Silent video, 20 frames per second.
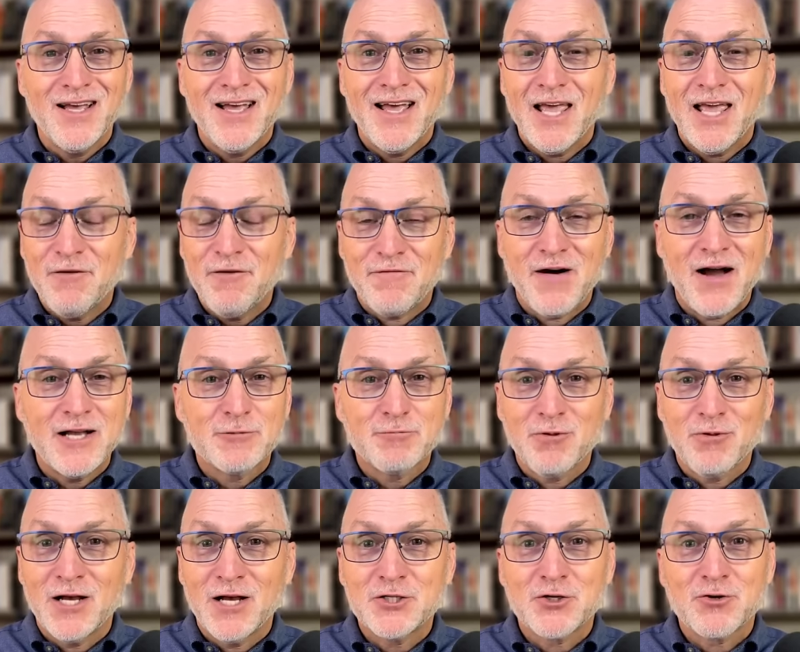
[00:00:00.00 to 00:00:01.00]
He finds
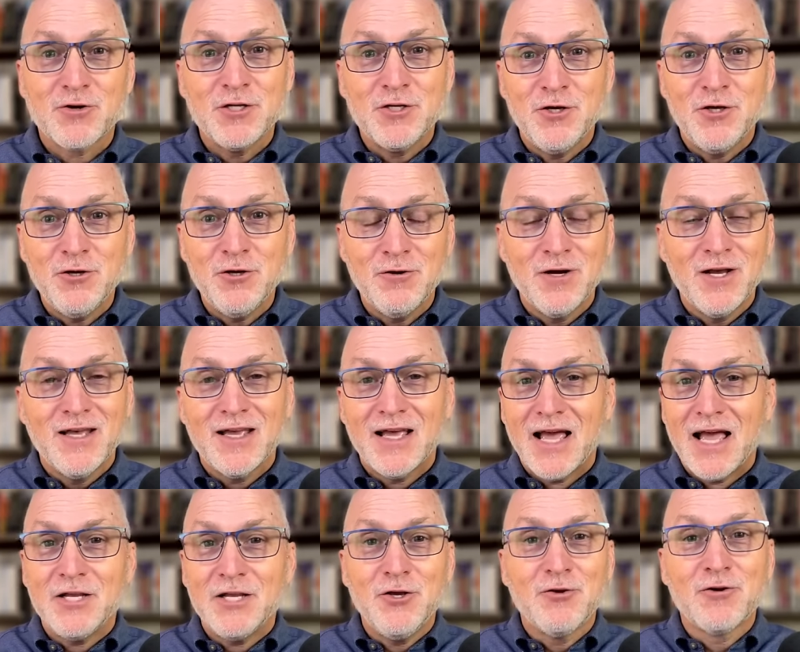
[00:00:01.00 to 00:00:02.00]
pleasure in you
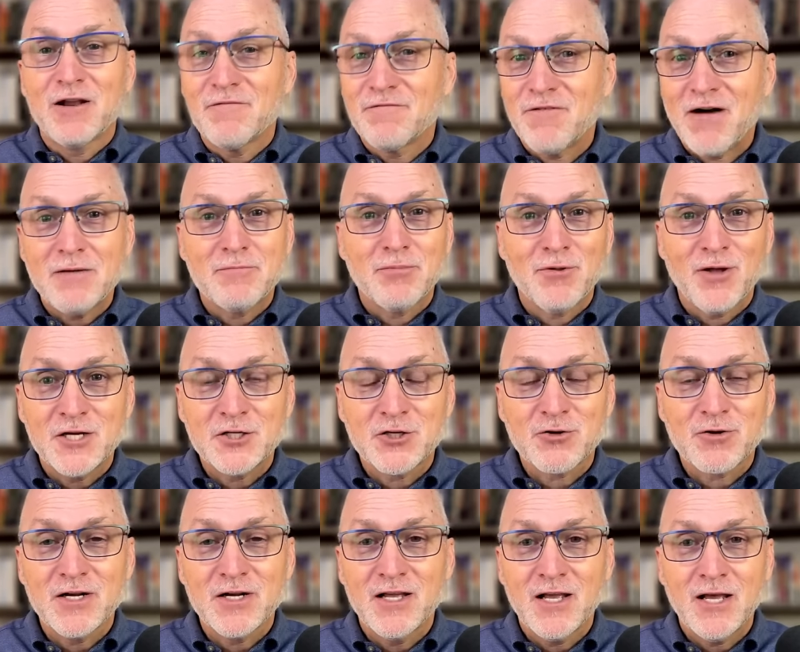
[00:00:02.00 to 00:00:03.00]
and you can find pleasure
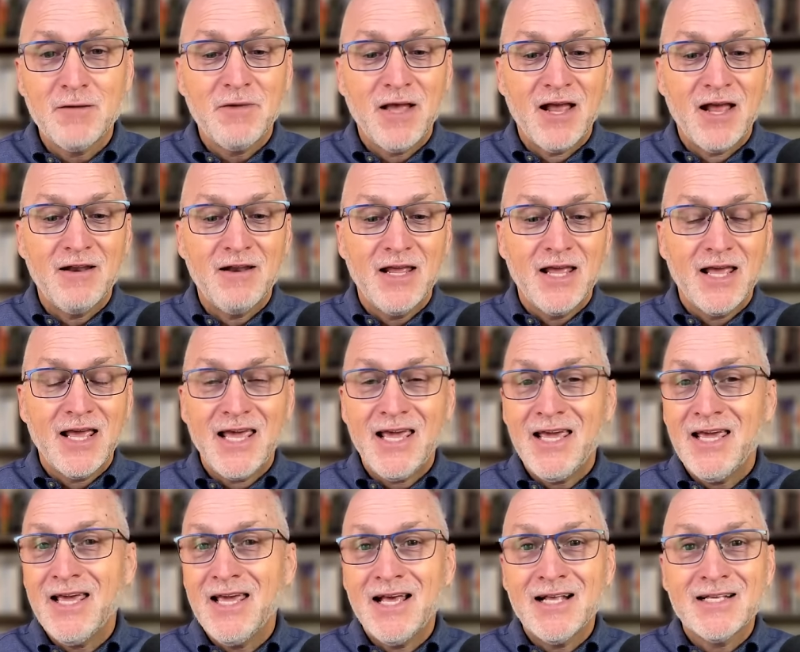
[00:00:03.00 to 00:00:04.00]
in him. And
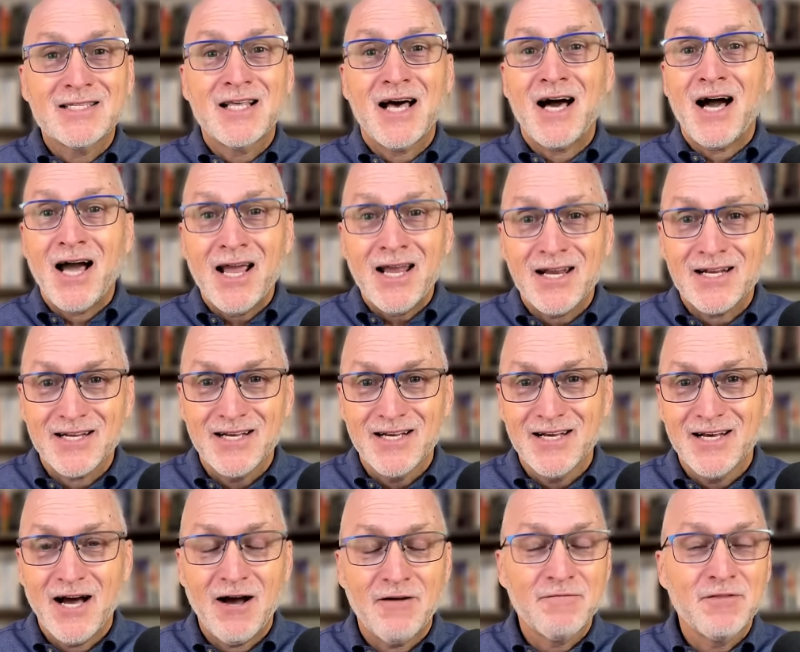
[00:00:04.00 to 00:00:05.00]
he is the height
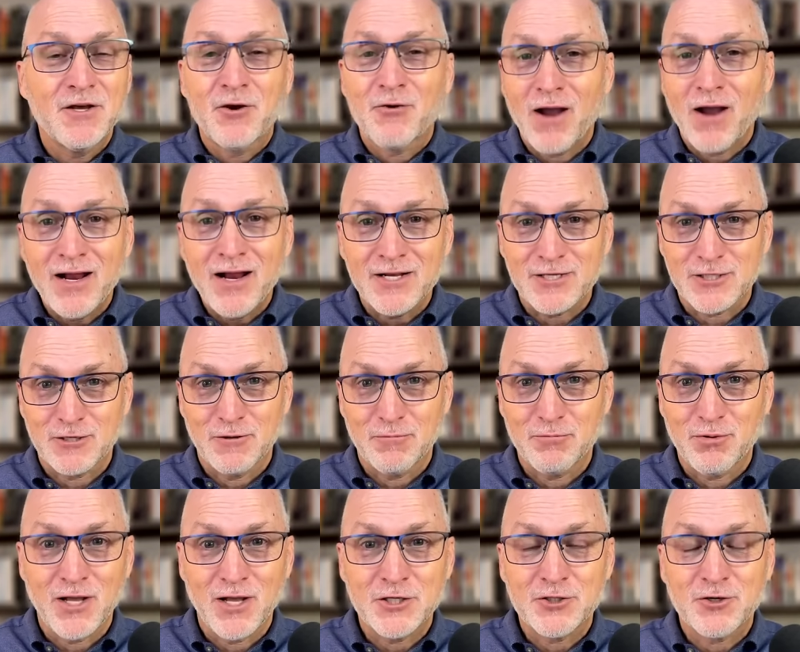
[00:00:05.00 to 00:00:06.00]
of the greatest
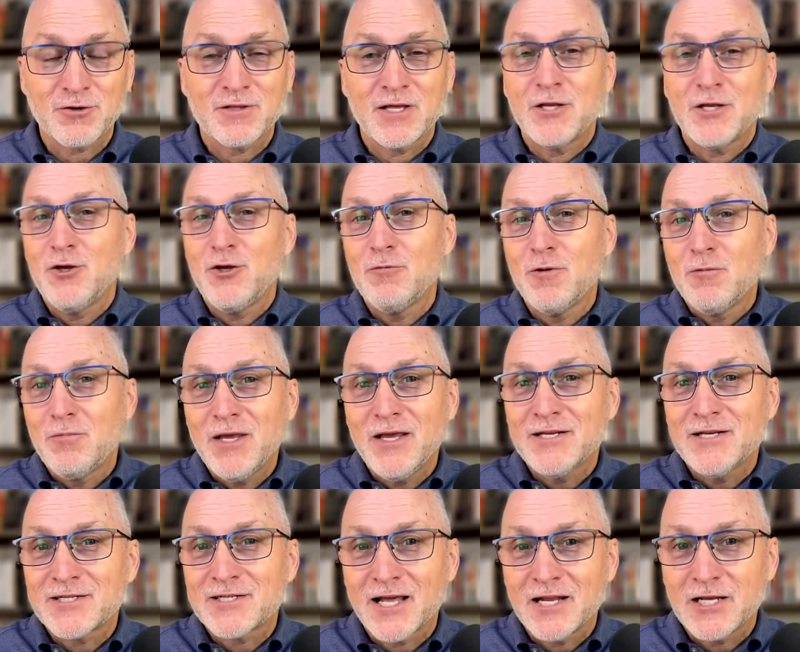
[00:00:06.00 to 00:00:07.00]
pleasure that human
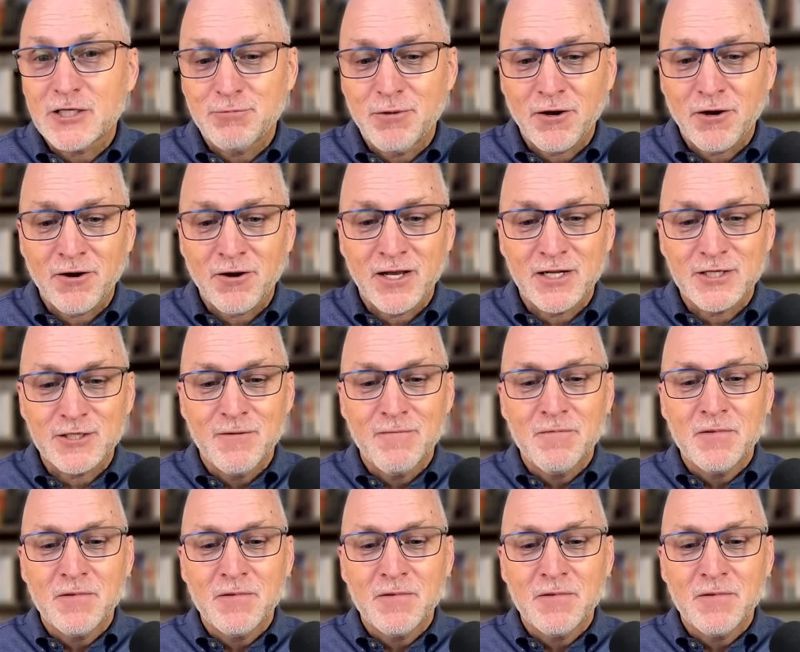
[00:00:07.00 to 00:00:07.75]
beings can experience.